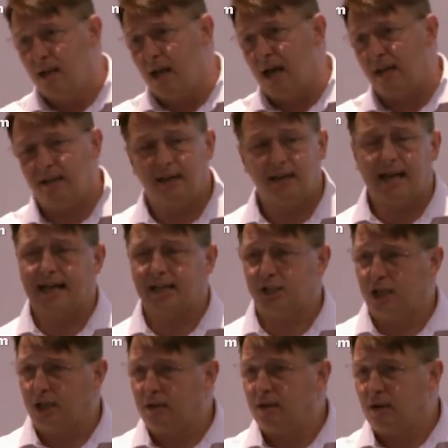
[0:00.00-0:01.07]
and then
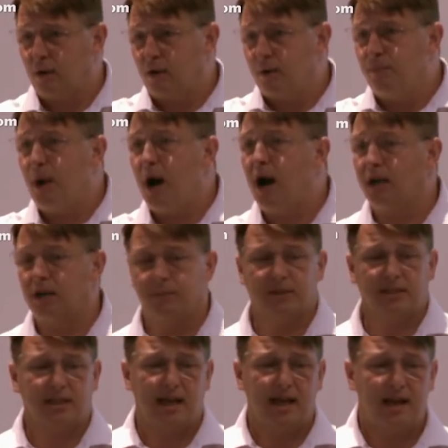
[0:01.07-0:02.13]
actually compile them
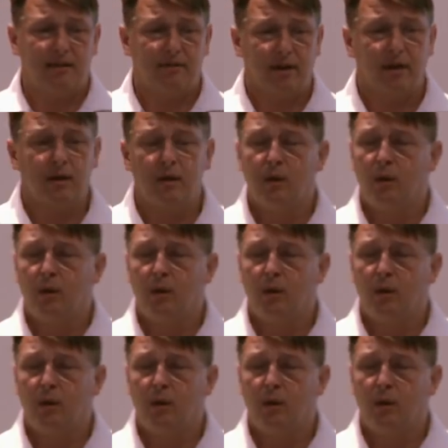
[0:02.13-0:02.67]
into that area.